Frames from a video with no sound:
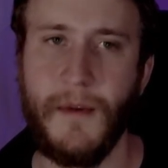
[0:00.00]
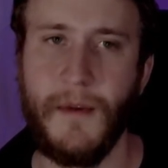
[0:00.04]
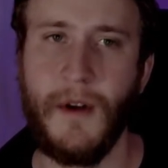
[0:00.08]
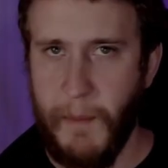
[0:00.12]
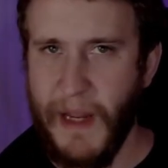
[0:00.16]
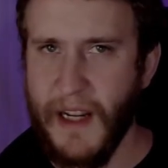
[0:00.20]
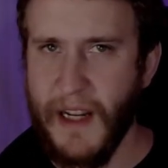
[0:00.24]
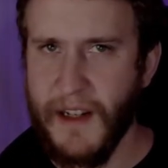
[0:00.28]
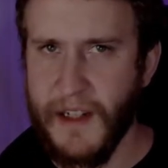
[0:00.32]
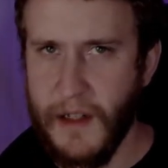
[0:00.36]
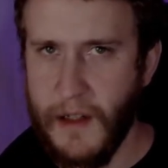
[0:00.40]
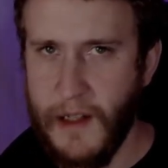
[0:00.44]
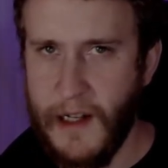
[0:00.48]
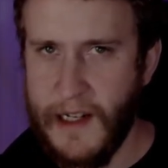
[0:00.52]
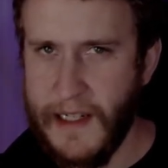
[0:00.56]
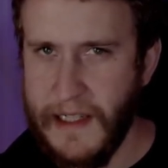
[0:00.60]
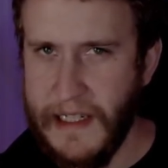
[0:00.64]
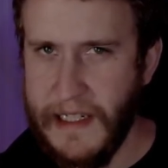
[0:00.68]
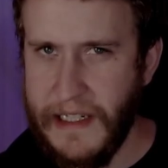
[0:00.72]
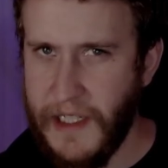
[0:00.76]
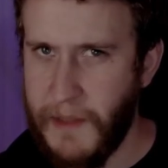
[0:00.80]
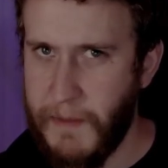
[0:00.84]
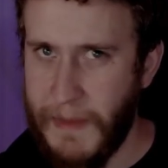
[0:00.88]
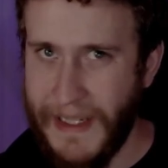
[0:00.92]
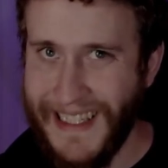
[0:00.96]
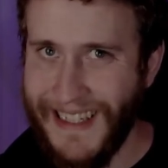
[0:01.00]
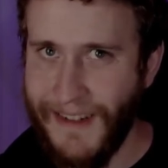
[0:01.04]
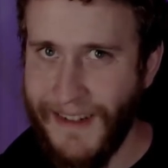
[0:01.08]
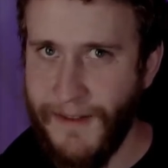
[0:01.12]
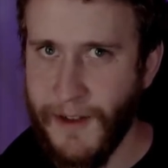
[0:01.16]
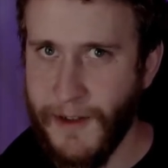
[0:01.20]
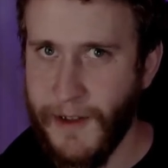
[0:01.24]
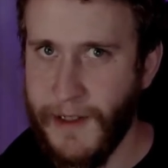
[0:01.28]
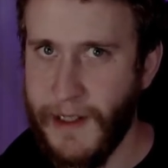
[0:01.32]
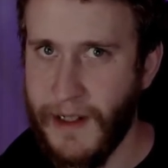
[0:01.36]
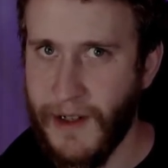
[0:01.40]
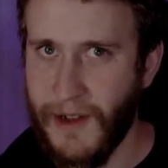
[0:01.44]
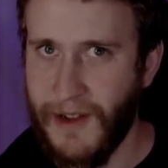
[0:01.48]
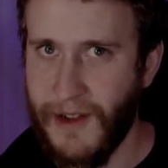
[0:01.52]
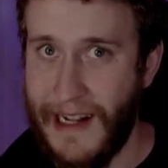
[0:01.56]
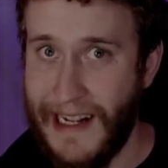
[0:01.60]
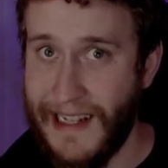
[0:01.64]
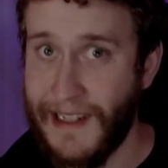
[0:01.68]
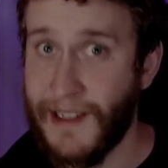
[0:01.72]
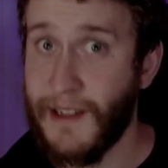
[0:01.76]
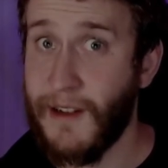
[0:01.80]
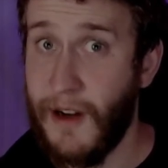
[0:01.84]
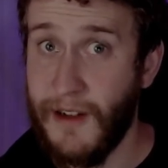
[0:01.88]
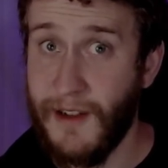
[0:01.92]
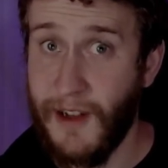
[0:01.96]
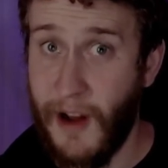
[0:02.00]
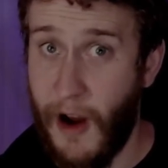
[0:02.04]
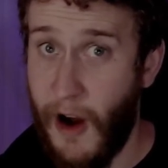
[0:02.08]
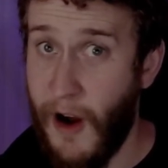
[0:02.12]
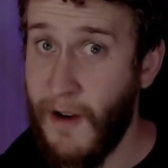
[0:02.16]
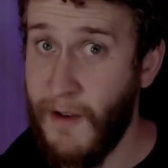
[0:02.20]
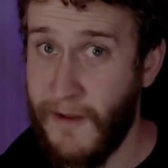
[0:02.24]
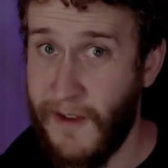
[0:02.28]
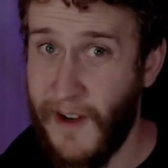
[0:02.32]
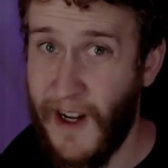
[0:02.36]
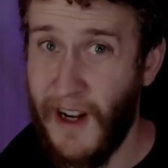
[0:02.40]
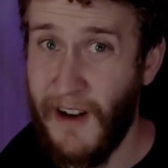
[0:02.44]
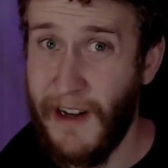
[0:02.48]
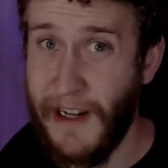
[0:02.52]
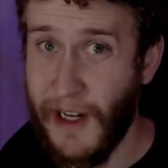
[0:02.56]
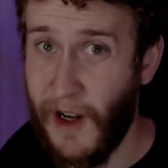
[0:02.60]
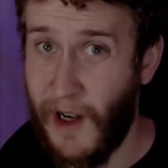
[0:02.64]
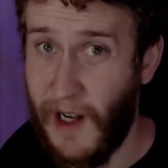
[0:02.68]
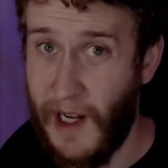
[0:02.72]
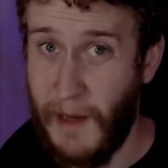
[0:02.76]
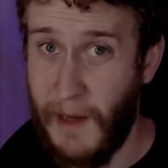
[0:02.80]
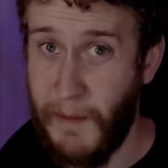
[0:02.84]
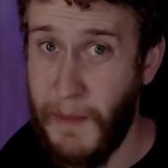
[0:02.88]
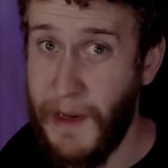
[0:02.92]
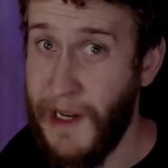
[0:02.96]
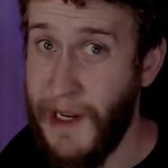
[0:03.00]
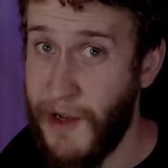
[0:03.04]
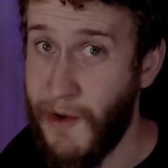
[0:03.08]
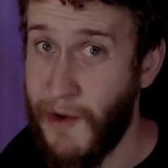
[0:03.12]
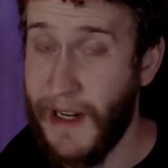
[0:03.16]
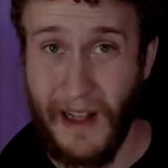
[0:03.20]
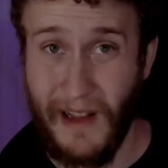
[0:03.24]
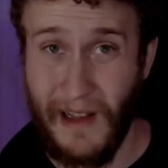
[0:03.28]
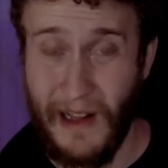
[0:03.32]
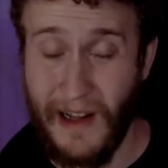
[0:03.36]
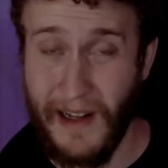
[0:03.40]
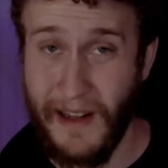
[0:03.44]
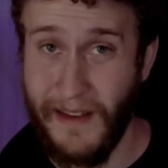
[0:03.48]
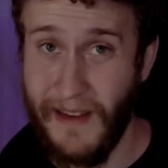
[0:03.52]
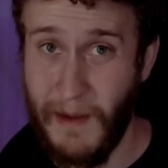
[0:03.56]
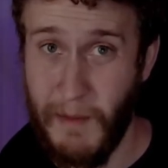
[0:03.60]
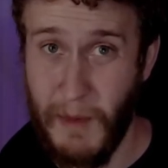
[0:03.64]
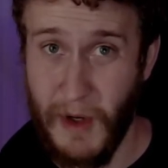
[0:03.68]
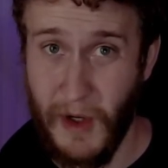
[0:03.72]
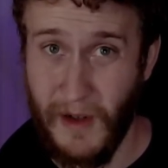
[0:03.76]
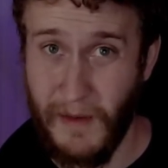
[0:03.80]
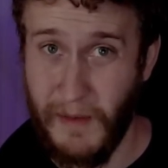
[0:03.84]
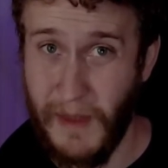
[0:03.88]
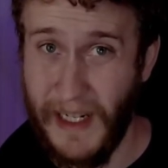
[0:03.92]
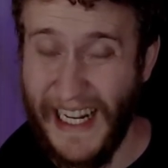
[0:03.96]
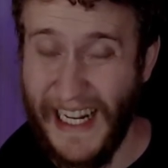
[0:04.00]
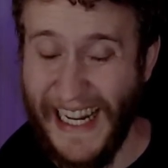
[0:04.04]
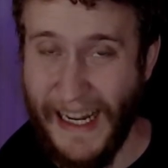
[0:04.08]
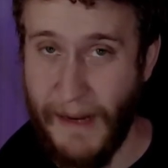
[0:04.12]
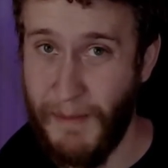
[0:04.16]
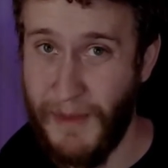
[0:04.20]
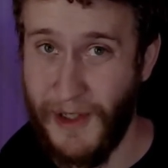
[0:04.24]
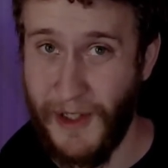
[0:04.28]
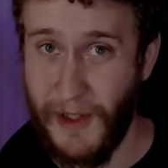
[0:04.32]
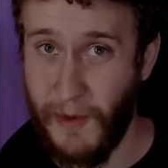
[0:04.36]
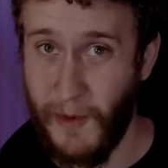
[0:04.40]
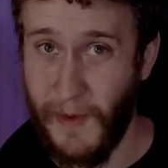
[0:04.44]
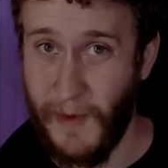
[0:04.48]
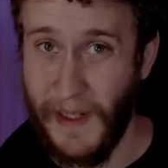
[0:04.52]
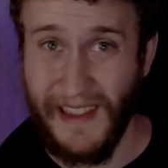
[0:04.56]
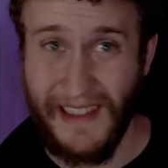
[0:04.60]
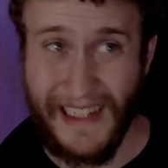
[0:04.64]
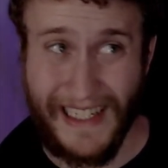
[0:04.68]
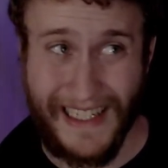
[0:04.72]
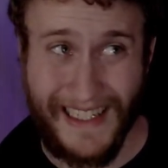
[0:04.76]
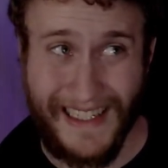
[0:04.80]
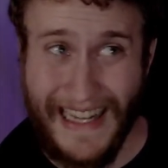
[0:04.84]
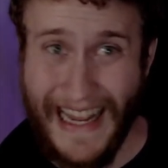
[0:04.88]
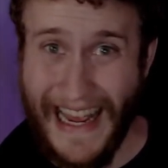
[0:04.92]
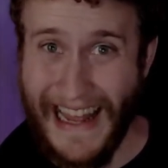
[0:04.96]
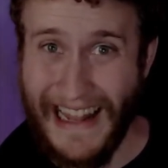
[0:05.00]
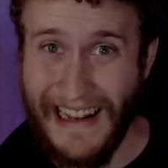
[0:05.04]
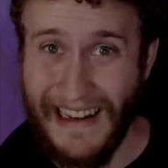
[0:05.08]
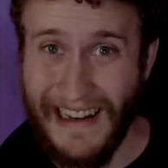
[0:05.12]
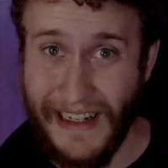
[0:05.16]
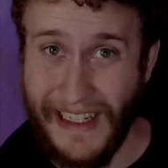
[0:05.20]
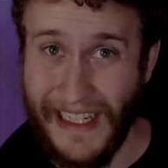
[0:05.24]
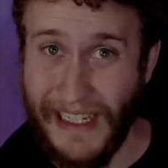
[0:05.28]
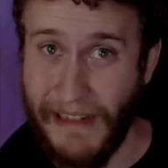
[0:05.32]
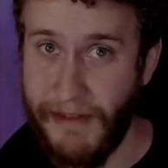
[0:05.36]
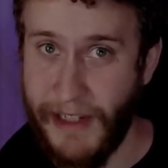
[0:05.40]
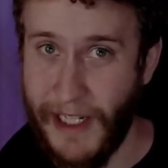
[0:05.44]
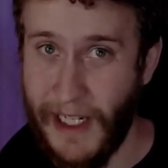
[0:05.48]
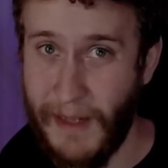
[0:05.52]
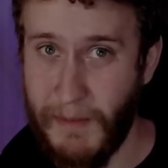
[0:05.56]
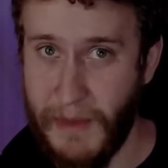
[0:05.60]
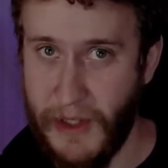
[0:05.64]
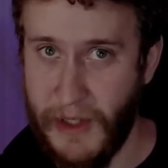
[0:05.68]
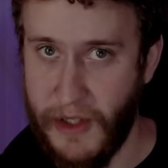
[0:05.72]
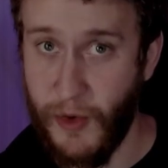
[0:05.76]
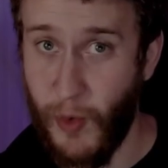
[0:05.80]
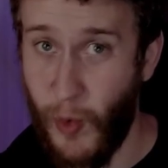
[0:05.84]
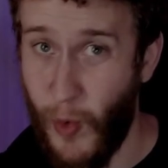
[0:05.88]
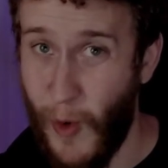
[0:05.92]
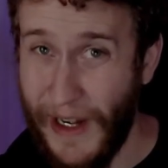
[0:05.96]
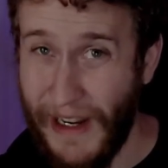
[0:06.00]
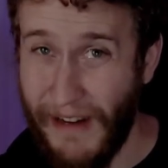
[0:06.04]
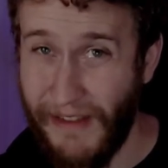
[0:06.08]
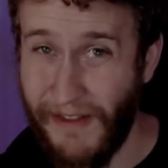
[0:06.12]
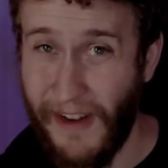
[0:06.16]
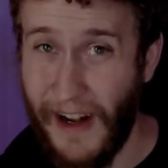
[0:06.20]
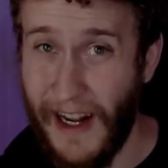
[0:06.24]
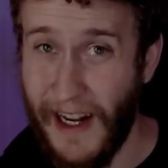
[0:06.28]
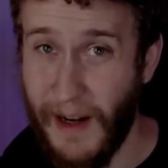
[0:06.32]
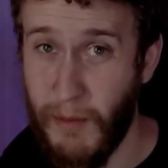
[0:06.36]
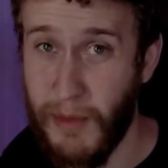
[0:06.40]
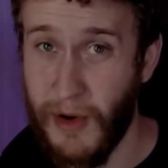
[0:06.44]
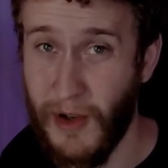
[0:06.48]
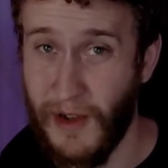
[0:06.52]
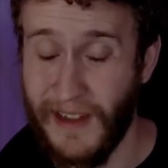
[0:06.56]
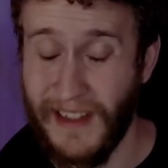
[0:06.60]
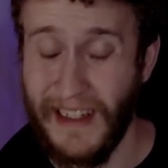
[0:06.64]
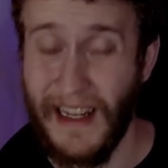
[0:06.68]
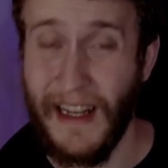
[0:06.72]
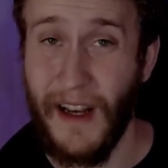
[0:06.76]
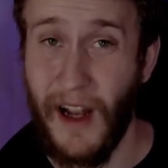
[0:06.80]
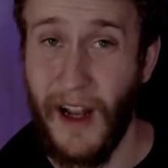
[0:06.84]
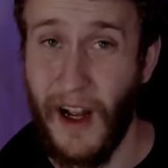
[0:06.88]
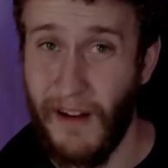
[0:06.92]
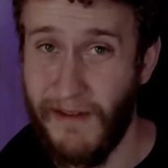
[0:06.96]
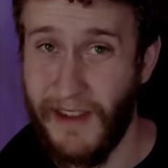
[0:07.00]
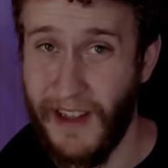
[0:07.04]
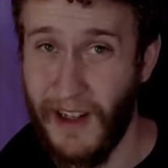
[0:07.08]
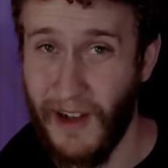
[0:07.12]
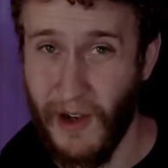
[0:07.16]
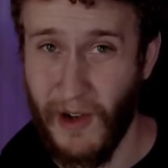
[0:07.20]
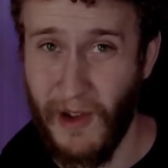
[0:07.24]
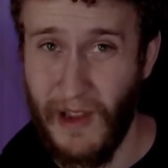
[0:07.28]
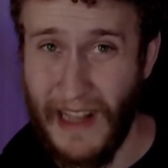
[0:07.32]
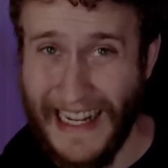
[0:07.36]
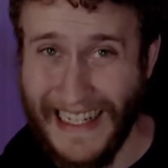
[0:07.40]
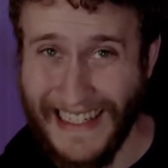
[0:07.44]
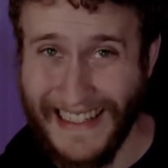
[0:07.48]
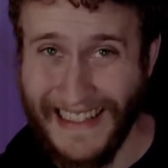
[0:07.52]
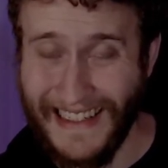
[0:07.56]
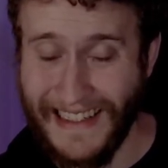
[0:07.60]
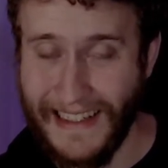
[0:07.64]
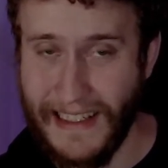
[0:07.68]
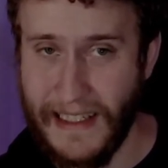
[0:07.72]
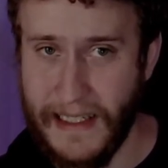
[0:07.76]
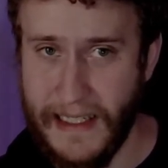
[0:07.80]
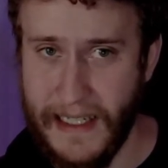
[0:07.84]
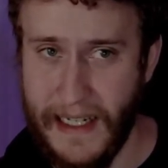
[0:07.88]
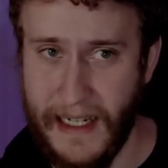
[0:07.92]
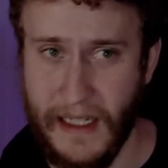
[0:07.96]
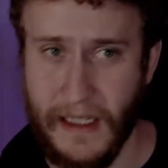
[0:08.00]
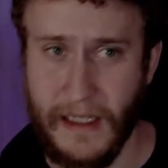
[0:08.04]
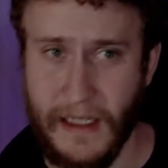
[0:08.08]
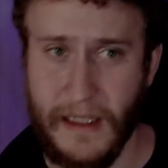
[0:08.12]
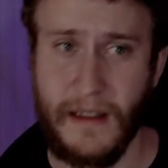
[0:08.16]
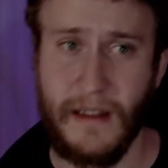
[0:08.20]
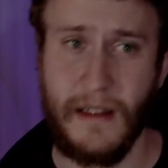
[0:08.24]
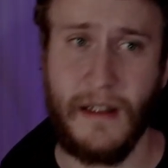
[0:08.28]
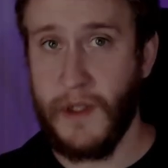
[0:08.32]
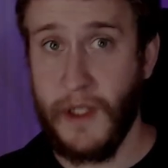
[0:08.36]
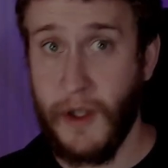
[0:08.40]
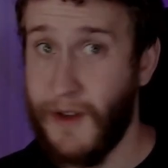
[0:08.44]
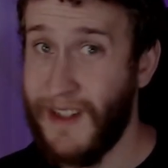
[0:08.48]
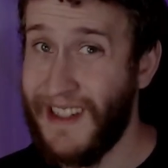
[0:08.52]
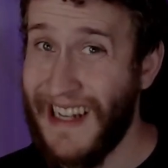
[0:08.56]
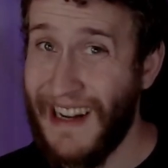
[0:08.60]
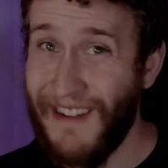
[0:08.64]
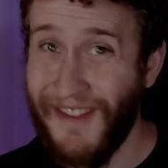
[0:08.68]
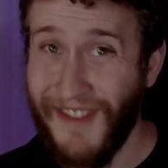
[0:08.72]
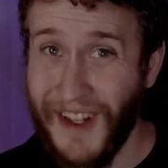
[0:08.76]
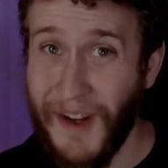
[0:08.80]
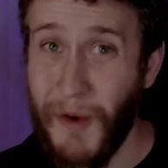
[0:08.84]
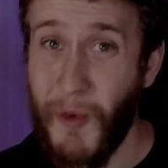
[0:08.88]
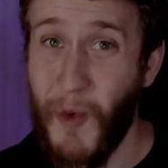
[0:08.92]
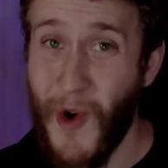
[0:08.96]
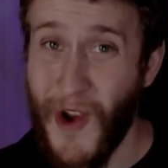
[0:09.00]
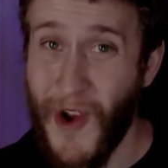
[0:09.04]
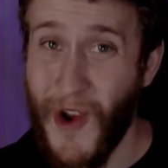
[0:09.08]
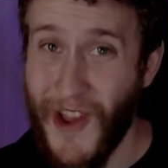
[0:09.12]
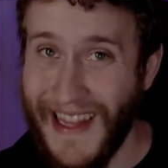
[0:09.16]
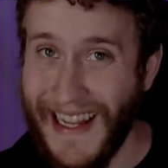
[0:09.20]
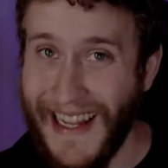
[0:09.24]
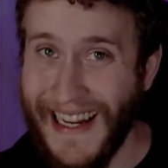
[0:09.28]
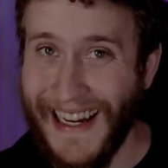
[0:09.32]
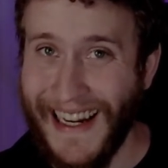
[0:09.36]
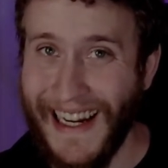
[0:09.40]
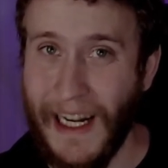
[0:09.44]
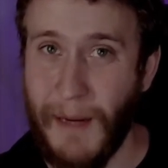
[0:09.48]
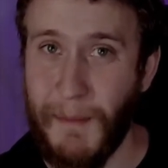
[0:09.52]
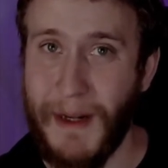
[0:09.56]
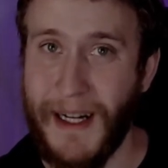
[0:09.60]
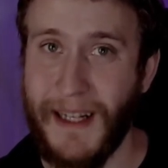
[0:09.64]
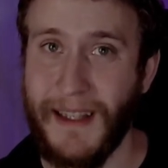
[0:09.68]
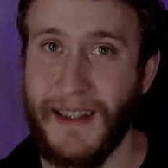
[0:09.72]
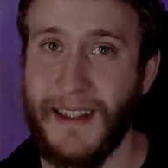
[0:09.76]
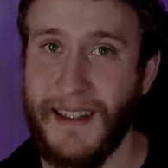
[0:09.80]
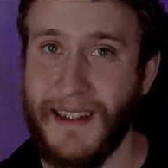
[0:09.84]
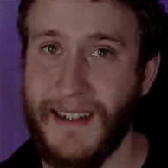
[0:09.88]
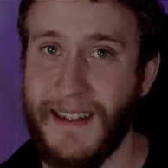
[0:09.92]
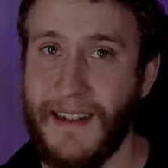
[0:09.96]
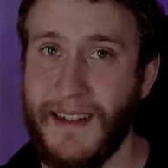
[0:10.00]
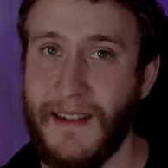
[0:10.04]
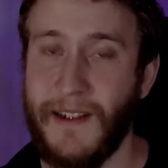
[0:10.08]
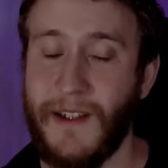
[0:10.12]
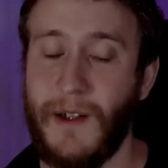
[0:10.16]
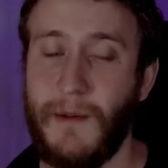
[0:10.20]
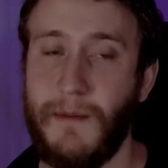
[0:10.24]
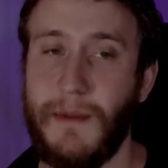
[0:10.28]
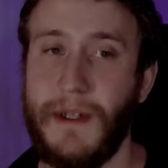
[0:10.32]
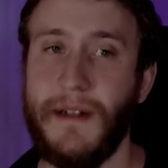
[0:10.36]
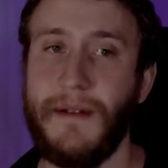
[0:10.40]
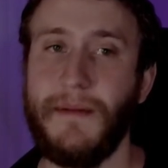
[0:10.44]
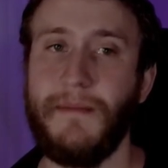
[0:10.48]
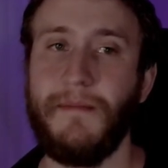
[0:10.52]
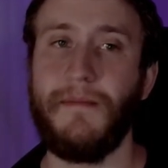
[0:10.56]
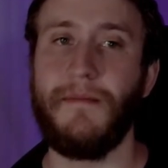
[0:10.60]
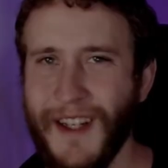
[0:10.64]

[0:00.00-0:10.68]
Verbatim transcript: Because a lot of these, specifically the class cards, are very common. You, a lot of them are in between like ten and even up to twenty-five percent of their class's decks. So it's definitely worth thinking about this a little bit.